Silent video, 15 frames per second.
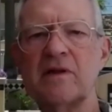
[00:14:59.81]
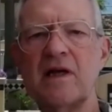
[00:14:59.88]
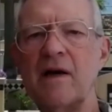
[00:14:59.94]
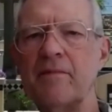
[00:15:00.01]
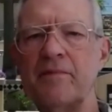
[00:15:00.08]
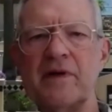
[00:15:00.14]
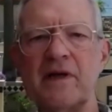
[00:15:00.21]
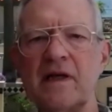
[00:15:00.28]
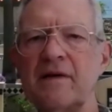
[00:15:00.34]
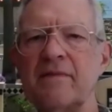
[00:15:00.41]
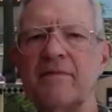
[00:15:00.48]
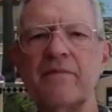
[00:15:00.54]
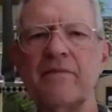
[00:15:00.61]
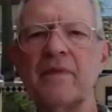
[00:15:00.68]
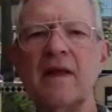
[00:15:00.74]
company
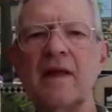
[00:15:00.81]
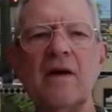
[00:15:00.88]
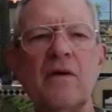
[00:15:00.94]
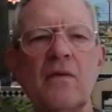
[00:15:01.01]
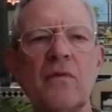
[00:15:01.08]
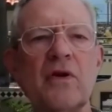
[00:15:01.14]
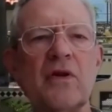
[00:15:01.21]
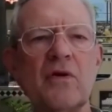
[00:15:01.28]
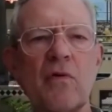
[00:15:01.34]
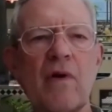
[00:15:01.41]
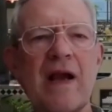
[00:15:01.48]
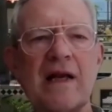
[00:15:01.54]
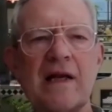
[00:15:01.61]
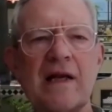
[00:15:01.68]
with great